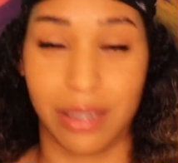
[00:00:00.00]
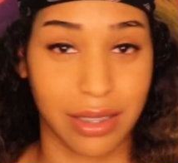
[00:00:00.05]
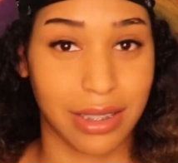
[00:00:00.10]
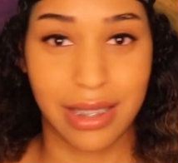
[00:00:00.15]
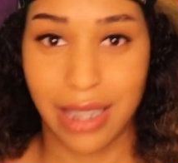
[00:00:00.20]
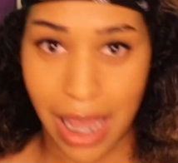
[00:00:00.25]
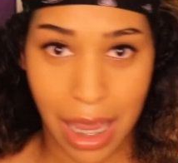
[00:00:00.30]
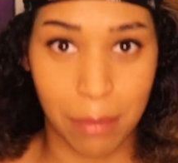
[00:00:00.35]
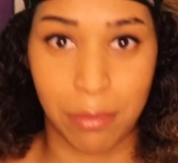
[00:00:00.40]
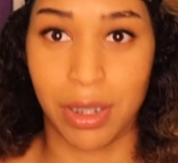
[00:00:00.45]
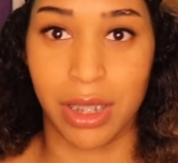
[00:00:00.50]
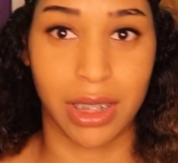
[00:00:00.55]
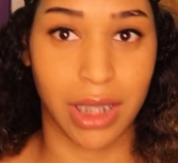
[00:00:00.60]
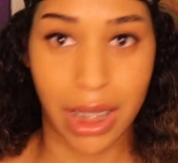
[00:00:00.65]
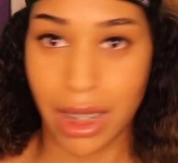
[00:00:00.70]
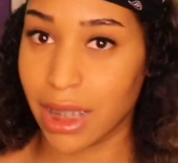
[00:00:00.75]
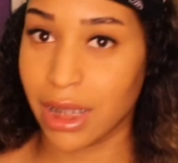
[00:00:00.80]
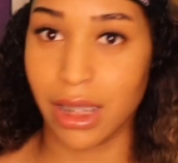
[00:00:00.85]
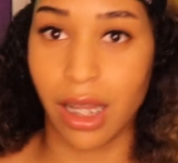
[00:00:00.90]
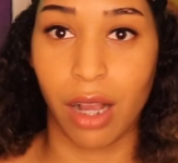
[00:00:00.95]
a scammer,
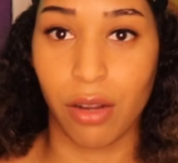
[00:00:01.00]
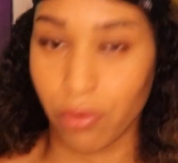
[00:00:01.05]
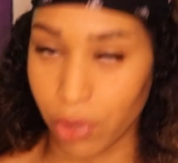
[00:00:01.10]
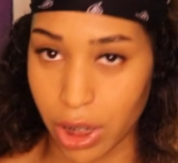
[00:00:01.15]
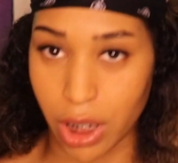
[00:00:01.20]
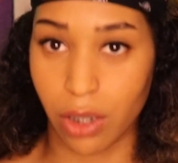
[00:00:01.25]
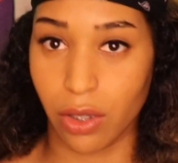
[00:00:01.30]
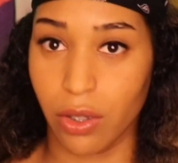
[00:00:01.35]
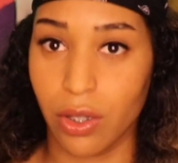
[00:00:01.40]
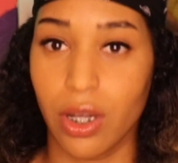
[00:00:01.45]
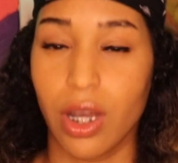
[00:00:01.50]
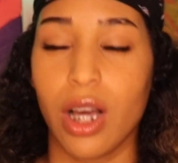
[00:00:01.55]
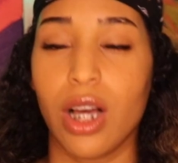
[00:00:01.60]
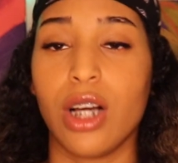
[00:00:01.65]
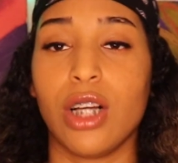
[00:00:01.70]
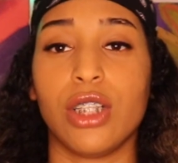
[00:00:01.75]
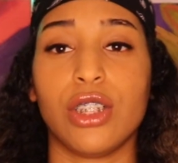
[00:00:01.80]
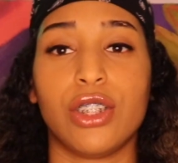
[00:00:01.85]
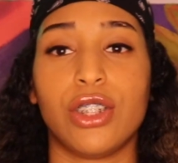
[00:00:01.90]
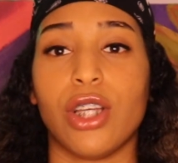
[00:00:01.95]
like he's not real.
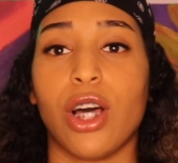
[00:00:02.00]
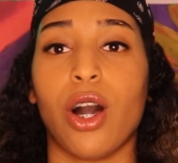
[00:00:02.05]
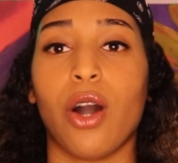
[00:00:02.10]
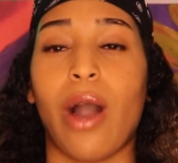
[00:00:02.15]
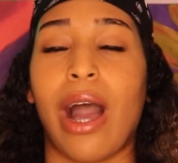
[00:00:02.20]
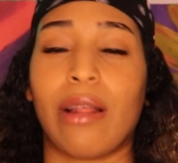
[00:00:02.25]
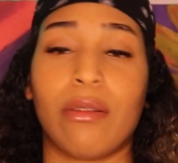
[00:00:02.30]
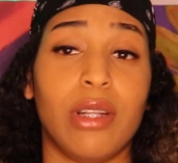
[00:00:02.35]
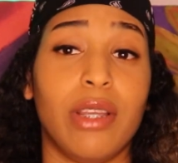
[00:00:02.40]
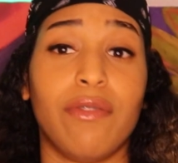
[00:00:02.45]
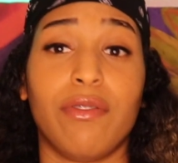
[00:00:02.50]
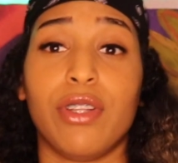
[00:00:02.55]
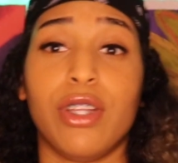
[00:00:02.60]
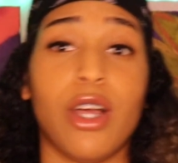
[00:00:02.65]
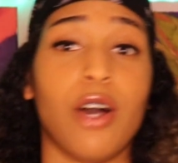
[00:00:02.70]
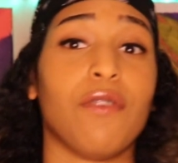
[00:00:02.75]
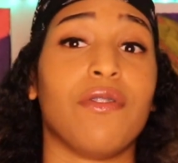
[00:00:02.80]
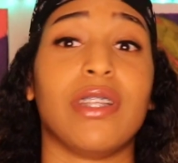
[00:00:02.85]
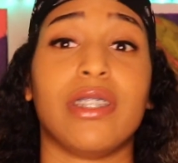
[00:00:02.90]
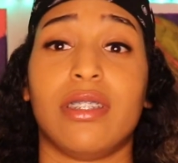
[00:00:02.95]
So I don't even
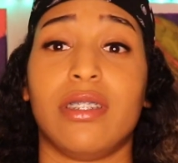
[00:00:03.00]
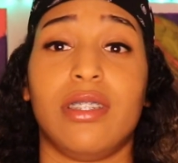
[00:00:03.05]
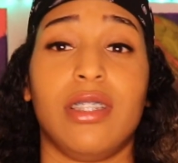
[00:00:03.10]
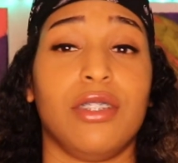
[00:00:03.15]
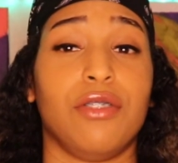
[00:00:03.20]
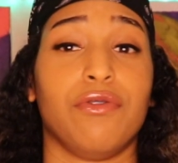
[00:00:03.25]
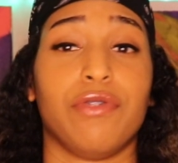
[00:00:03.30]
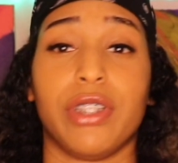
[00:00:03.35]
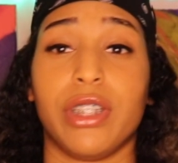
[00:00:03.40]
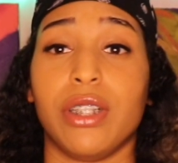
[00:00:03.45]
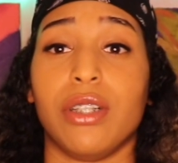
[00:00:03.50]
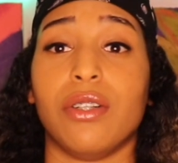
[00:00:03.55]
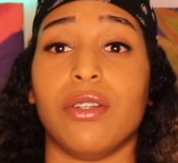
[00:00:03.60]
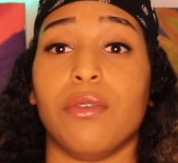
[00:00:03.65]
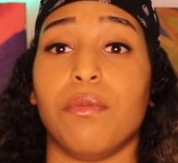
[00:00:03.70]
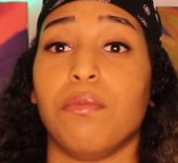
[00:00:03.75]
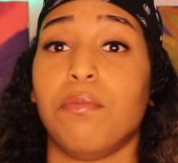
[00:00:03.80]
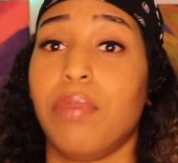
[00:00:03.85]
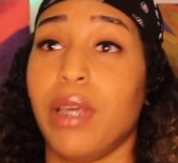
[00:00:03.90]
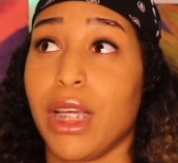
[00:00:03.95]
know if this is his
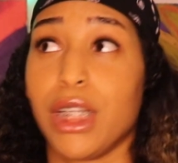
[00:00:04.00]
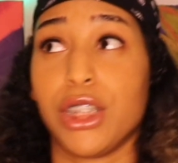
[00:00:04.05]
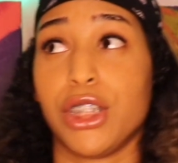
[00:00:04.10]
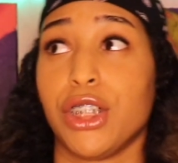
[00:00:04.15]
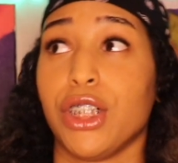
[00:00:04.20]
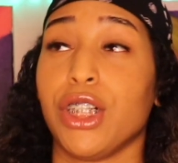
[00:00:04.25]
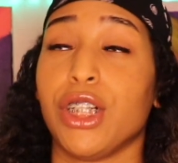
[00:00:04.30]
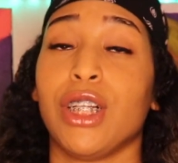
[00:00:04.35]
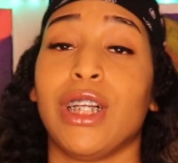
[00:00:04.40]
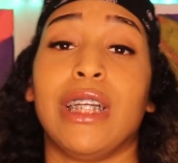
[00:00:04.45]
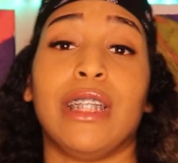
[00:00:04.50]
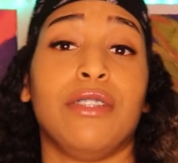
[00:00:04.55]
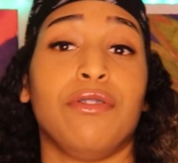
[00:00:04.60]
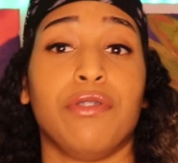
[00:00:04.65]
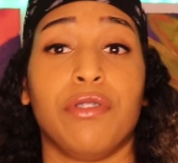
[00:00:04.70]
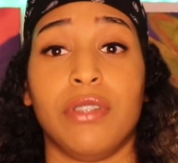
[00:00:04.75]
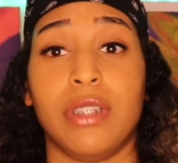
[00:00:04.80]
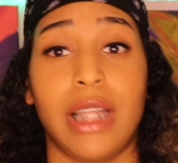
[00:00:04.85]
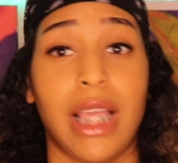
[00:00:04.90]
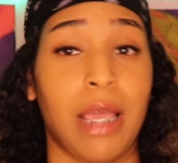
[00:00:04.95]
real picture, his
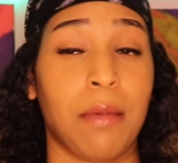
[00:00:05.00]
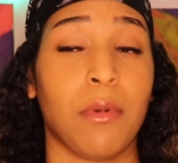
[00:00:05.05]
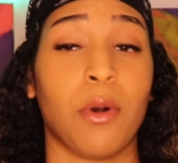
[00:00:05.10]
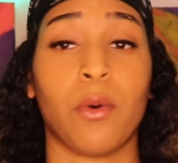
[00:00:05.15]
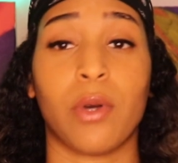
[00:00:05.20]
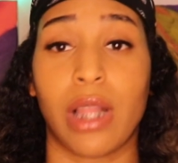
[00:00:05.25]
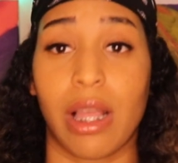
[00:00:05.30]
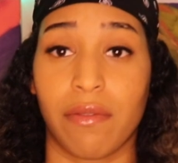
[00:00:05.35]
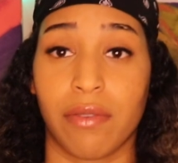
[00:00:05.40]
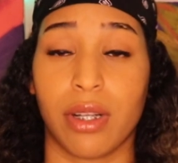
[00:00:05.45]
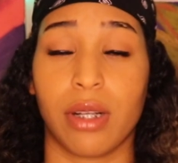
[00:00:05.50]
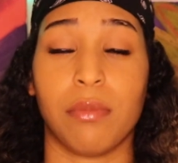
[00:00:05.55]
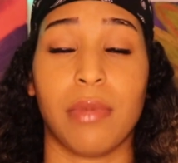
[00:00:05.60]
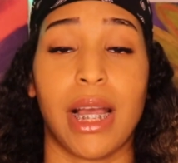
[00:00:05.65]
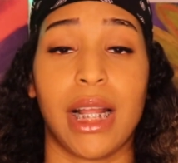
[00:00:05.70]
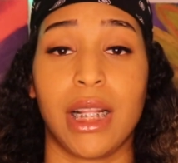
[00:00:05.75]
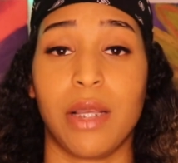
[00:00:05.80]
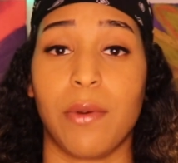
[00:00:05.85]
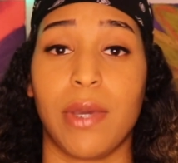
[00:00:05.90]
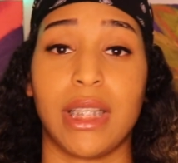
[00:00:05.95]
real name, or whatever, but
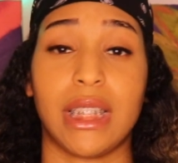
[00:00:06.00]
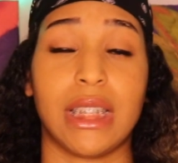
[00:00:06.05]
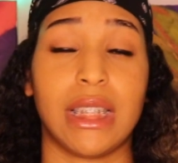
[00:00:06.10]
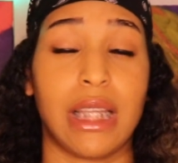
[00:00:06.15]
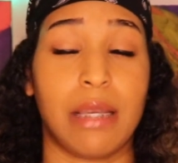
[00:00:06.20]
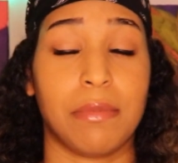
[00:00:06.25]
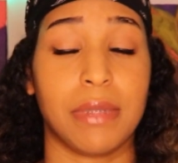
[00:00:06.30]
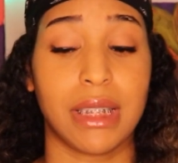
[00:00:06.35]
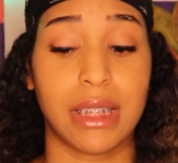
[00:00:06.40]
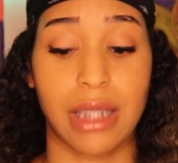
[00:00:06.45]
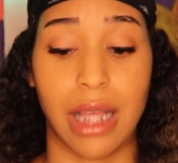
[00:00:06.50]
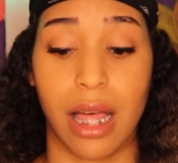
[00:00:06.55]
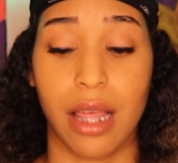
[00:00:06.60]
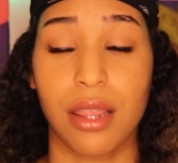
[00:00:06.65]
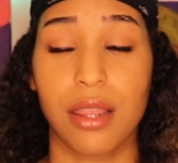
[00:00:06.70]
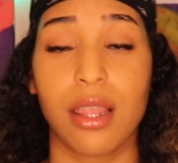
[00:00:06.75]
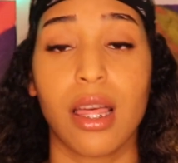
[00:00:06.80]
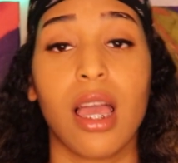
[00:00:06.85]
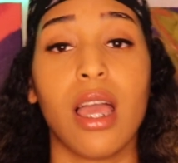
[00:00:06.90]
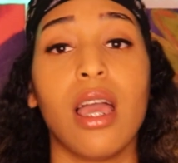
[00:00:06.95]
anyways, his name is
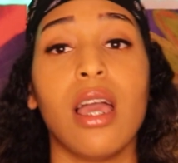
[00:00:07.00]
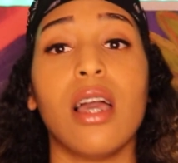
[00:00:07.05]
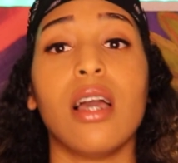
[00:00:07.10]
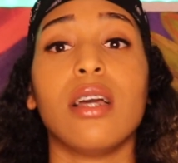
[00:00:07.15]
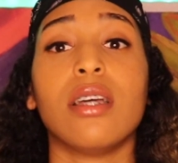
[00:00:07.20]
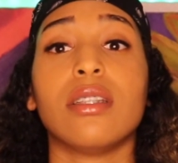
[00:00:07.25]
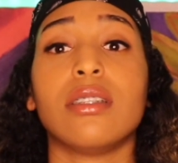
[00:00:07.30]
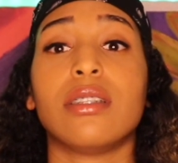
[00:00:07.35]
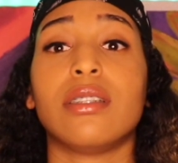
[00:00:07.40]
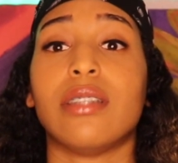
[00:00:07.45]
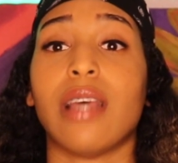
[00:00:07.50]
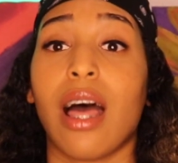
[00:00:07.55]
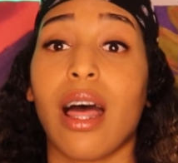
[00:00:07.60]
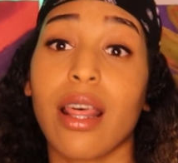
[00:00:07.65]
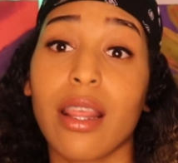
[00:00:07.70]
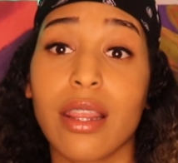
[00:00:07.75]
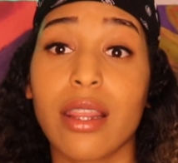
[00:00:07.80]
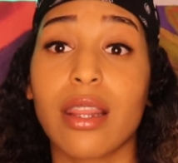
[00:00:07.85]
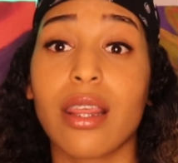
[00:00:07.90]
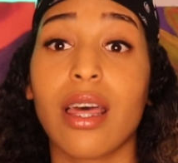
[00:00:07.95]
Seth.
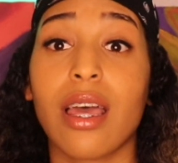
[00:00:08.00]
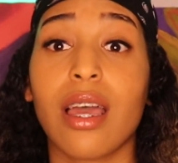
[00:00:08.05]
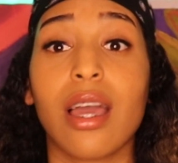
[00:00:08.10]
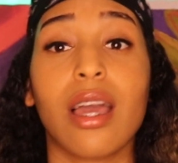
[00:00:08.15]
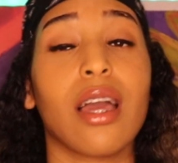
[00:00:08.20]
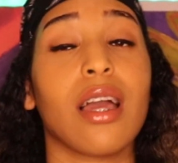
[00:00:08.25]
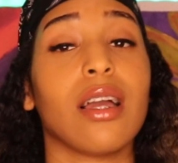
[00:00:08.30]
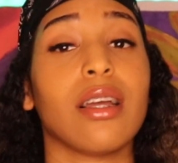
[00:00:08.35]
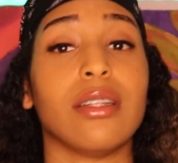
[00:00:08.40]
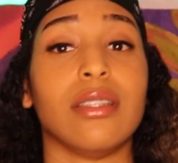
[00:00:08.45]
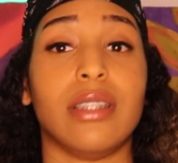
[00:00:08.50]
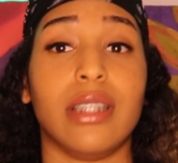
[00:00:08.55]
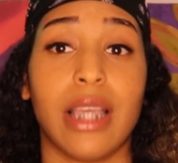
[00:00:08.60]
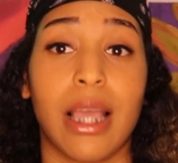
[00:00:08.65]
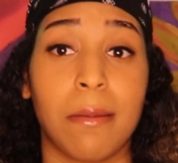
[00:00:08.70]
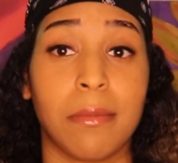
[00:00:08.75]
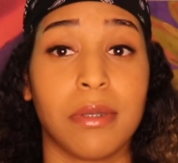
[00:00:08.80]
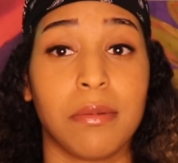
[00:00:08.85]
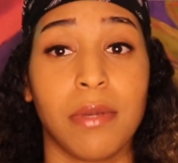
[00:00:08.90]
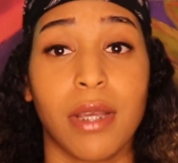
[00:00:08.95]
Seth
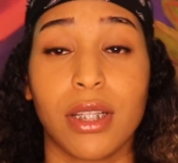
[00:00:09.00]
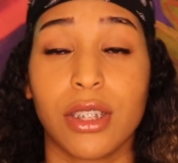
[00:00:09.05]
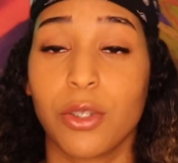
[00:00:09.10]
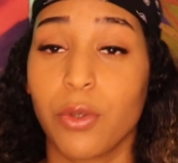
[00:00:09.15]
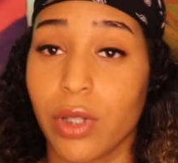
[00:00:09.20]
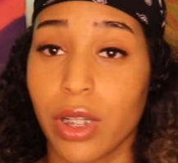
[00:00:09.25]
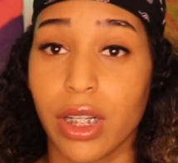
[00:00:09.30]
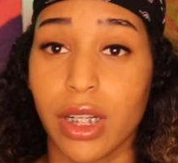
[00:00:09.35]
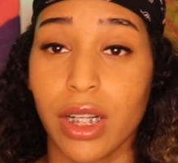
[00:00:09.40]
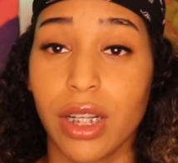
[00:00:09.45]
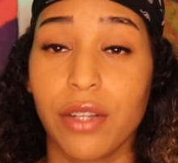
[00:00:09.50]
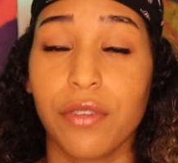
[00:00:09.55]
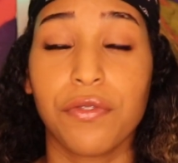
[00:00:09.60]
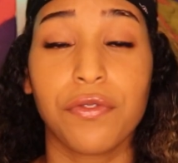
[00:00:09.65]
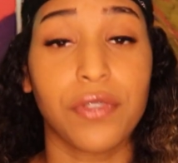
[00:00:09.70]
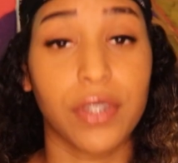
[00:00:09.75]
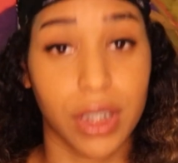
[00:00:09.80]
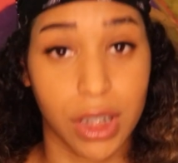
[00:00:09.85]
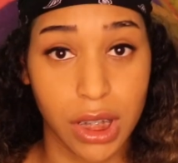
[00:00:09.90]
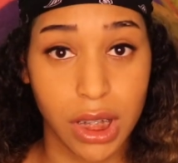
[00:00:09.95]
DM'd me on Twitter
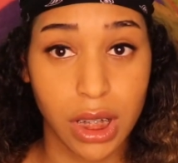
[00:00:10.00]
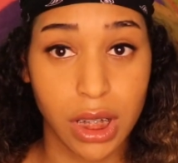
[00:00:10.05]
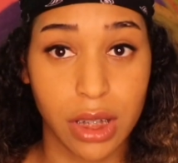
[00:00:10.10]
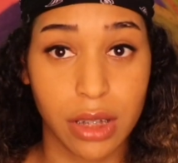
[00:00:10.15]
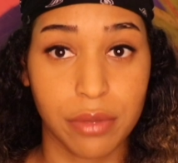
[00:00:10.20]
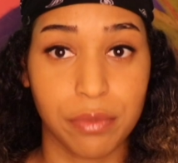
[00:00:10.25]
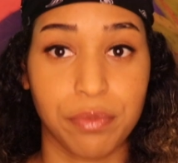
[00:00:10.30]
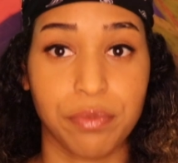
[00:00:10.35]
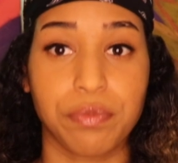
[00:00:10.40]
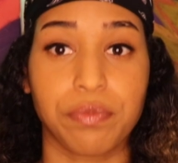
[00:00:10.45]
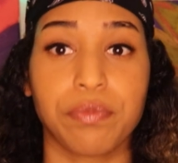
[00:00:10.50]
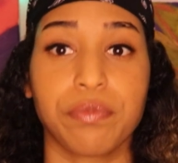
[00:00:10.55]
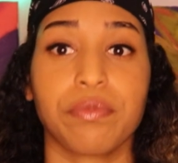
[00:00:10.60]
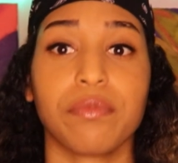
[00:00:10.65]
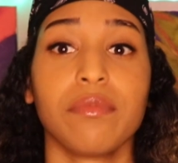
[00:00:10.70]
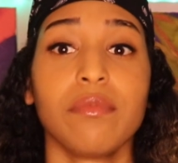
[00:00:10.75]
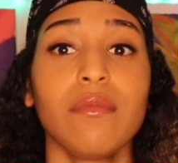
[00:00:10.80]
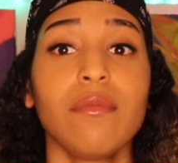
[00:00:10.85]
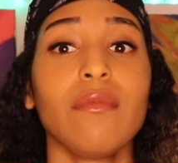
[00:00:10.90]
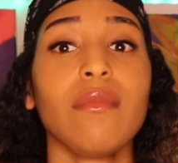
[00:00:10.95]
first,
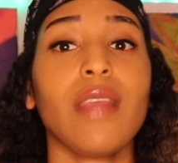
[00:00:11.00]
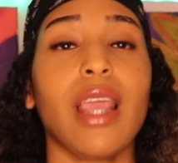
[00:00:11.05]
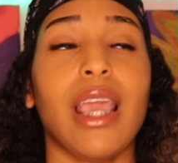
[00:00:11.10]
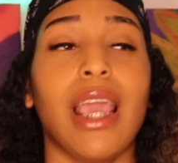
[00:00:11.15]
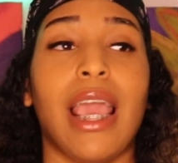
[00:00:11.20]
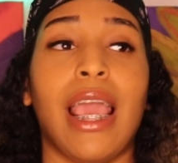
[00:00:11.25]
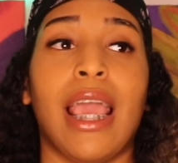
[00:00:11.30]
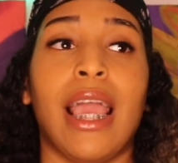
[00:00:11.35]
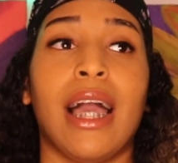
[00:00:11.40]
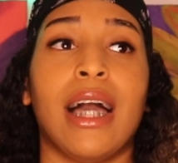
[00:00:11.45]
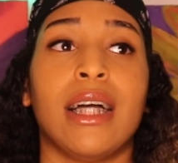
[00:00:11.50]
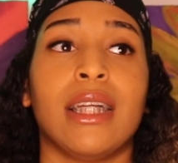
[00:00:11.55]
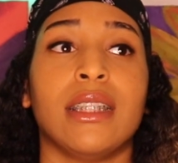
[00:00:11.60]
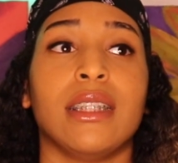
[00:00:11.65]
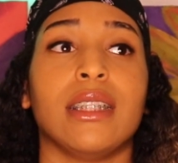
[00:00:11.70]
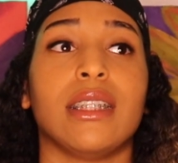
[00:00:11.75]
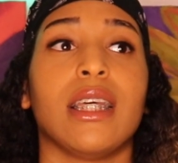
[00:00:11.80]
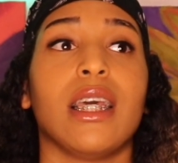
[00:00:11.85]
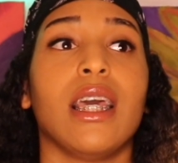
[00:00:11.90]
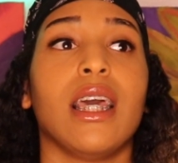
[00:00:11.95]

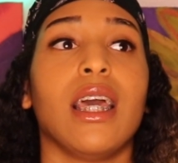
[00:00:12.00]
and